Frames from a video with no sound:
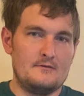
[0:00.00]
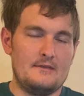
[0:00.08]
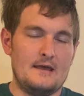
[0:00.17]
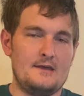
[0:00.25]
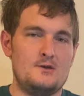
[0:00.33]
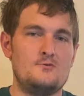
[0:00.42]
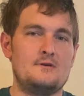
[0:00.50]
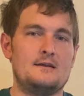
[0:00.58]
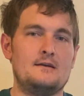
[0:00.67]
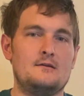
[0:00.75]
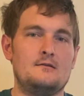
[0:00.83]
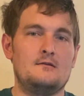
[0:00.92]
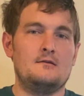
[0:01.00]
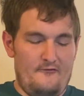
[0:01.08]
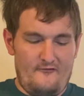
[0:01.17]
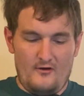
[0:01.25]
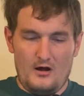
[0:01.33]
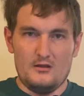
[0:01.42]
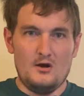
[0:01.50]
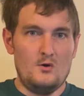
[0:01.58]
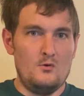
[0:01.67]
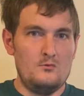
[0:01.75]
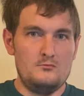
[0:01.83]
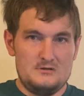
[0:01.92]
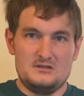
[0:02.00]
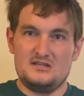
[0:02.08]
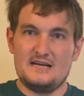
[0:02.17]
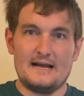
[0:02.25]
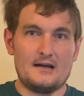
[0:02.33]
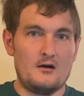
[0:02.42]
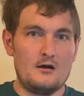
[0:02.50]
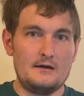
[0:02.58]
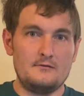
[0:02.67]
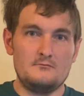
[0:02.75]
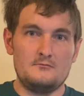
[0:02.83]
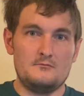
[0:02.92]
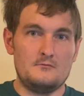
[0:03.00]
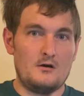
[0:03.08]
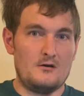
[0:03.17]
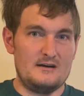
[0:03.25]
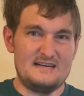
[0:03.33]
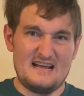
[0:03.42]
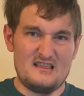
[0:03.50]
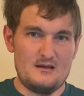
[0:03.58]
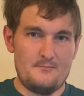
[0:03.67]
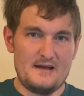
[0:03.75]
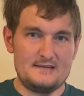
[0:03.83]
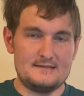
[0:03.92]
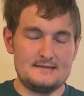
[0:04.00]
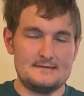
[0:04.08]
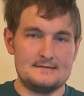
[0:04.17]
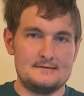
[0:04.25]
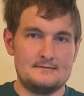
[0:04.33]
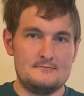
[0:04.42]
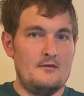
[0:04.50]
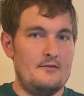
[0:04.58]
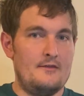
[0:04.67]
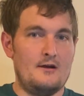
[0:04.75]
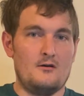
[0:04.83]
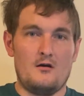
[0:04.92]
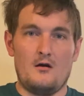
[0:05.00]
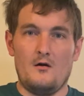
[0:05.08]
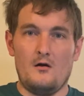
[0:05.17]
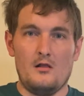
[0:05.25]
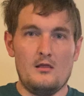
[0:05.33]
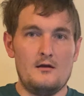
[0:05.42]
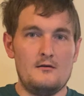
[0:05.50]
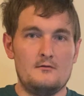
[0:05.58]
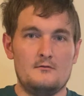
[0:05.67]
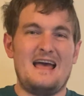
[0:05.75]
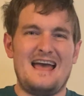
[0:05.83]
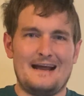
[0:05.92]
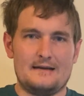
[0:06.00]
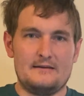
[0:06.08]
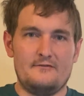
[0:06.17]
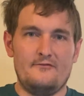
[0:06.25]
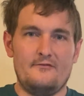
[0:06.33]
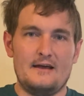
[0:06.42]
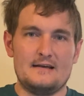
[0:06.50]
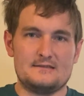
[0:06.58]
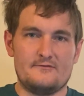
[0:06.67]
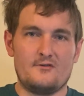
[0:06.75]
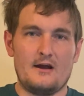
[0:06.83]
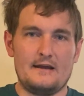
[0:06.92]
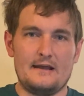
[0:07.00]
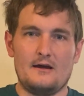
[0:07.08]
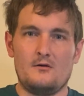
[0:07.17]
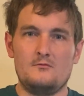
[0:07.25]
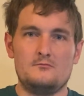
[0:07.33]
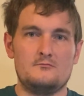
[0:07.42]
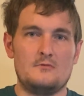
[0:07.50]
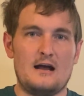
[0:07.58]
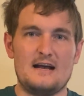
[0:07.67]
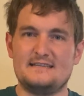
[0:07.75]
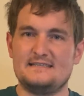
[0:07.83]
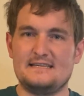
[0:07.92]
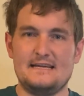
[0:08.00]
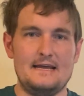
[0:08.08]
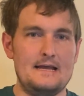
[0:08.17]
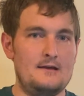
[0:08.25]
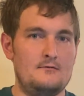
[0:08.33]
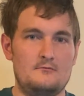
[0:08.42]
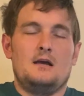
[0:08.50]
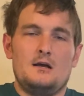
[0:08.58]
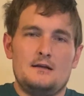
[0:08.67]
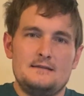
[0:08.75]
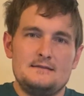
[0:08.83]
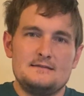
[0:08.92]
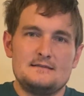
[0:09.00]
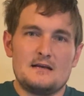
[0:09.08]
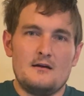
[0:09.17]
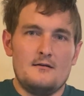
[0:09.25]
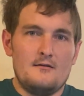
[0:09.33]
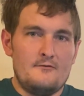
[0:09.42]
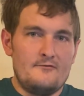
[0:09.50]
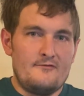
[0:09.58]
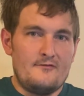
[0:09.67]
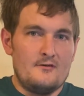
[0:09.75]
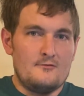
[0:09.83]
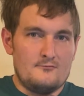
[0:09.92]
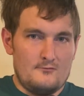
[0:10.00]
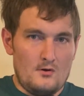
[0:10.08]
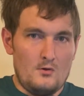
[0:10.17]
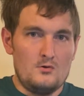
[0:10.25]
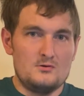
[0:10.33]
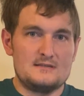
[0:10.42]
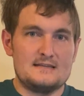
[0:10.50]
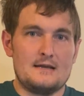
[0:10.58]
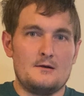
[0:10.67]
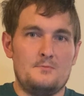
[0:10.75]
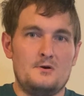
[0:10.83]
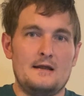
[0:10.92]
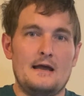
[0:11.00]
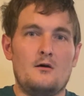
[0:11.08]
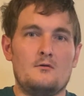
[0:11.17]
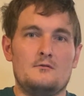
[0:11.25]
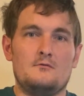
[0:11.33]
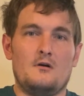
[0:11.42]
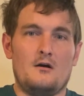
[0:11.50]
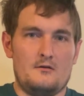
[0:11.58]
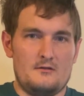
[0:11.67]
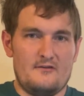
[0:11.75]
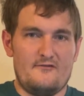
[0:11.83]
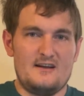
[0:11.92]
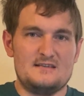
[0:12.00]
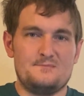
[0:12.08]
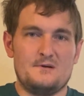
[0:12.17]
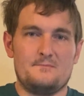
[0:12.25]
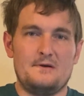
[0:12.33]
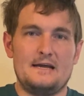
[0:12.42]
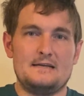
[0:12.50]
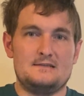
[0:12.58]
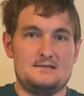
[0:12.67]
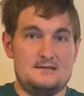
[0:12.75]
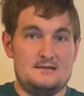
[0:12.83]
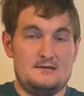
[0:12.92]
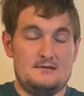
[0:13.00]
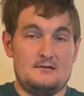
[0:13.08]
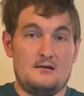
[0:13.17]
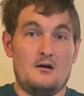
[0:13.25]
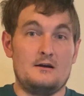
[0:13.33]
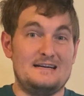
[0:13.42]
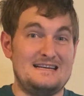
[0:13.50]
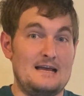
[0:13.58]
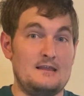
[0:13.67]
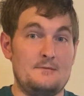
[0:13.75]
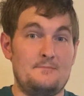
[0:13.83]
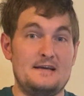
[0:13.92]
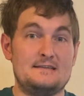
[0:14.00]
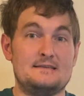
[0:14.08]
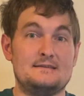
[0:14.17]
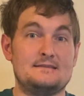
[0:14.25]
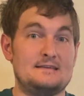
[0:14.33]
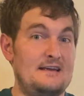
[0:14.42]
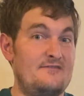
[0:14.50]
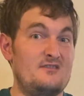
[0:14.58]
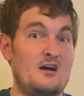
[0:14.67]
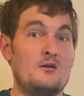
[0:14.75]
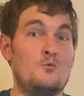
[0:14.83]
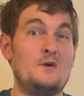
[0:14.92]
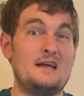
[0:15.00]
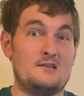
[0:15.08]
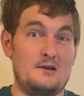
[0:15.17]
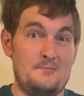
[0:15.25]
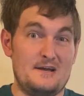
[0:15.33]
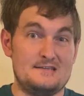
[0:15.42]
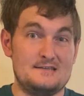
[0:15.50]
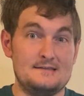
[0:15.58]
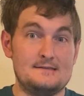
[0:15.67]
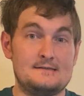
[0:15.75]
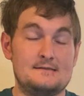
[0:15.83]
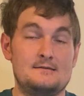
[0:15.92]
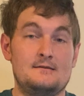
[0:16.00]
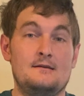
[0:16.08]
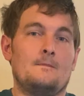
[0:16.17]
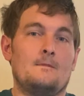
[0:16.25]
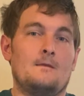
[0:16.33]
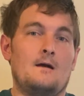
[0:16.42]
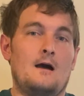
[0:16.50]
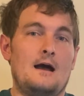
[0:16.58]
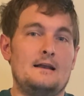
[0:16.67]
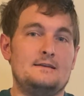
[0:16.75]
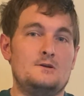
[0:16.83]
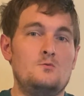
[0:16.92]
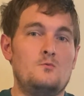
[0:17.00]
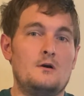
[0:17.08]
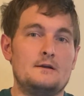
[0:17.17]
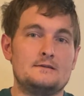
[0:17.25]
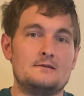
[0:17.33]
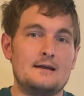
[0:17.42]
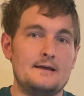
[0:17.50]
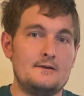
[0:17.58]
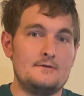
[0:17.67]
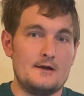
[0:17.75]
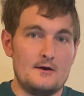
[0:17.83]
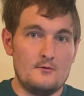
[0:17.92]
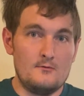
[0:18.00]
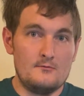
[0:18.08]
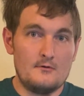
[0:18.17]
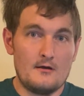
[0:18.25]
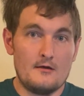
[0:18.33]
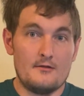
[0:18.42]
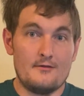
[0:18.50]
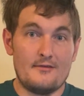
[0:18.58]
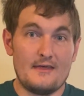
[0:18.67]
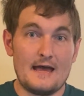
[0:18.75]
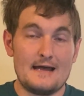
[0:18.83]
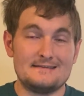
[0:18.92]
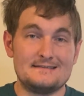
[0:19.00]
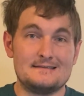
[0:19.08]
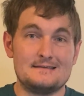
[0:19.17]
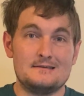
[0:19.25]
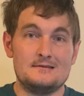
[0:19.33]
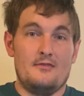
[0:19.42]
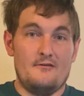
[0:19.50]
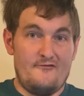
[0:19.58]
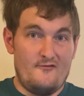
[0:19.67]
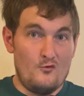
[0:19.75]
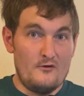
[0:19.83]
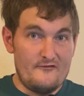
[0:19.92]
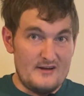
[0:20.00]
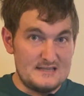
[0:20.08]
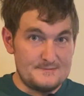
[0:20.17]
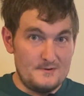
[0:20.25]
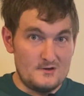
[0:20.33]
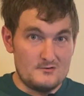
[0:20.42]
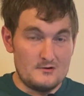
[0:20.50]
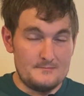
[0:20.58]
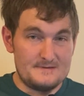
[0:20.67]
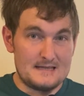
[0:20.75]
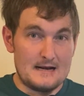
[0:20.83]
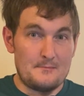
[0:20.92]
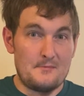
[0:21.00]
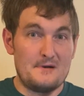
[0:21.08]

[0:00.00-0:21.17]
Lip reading: that you can follow, check on a daily basis. They're all active as of right now. I see tons of roles that are put out on their Facebook page on a daily basis, if not a weekly basis. I do want to let you know that the 4 Facebook groups that I'm